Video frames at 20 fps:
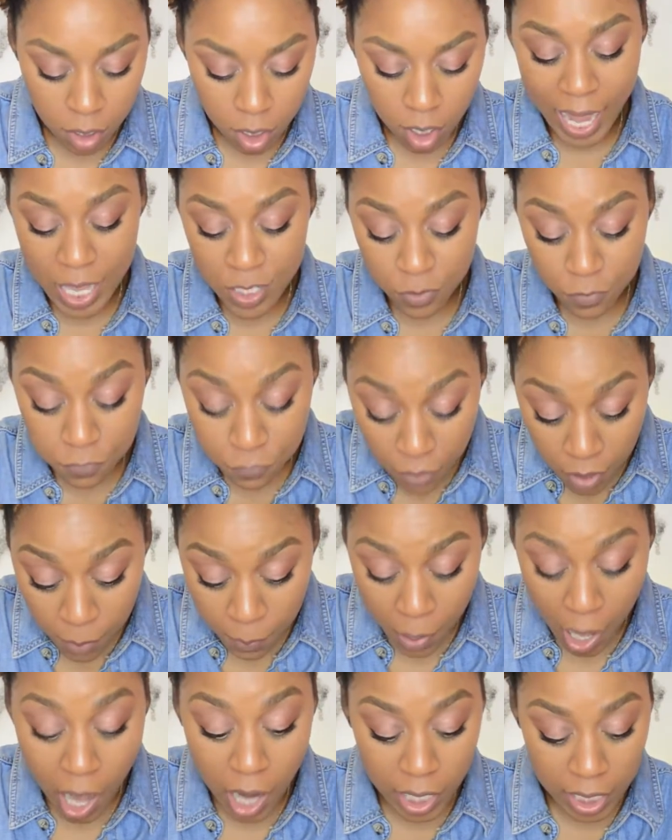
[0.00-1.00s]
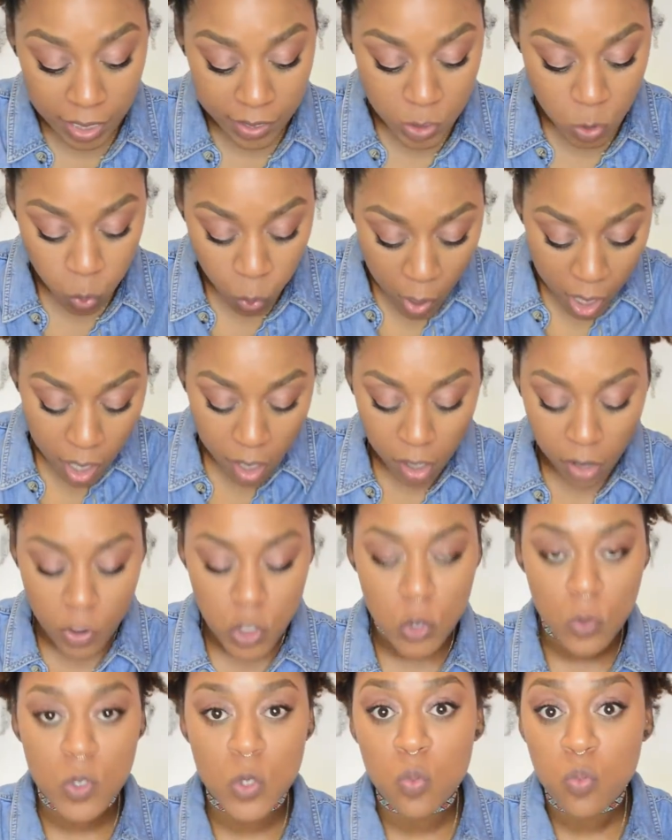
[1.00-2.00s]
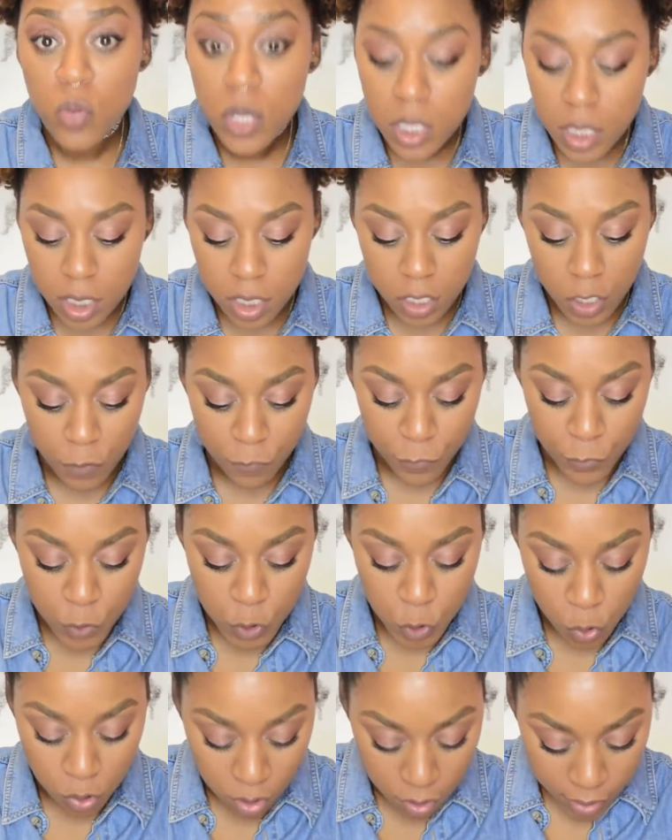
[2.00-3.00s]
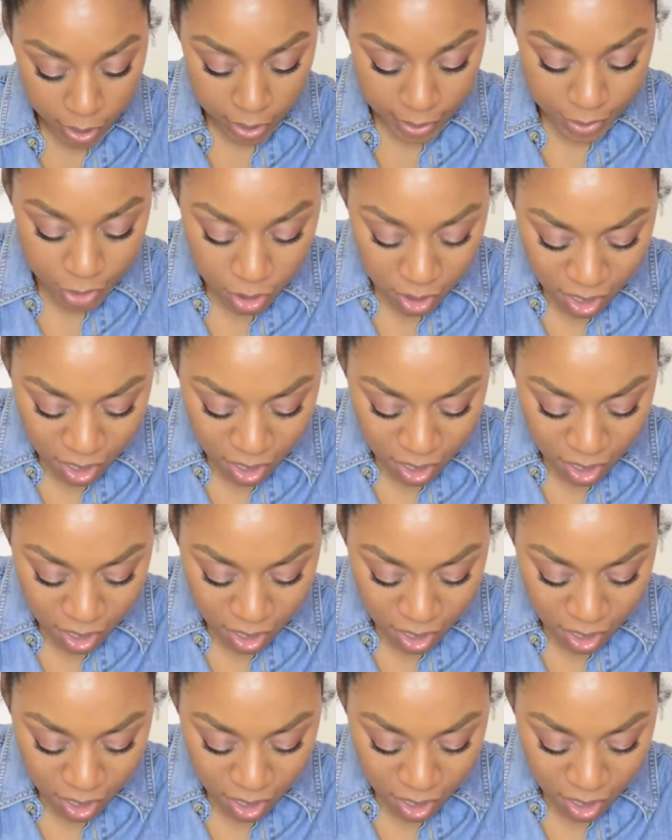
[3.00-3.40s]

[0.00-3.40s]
It has a front pocket as well, so it's really good for storage.